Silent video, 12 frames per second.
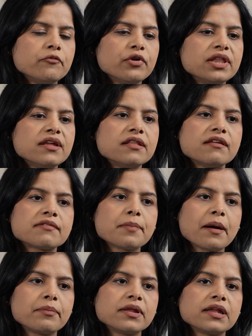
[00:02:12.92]
Within this
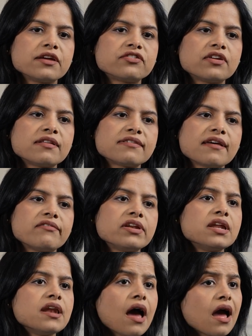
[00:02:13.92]
population,
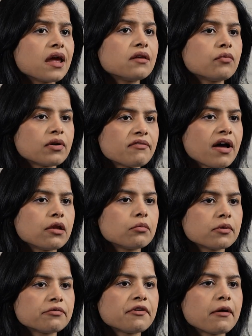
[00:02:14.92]
79 were
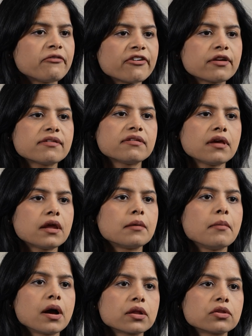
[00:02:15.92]
evaluable for efficacy, and
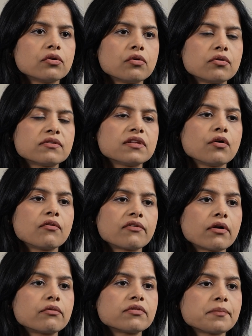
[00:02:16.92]
among those, the
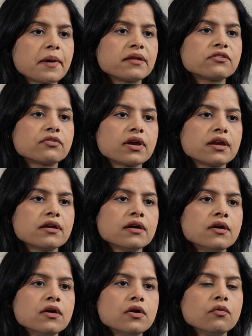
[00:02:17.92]
overall response rate
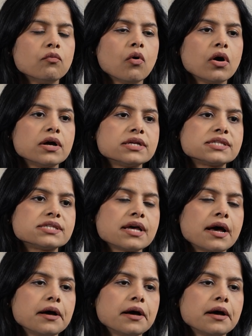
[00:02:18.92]
was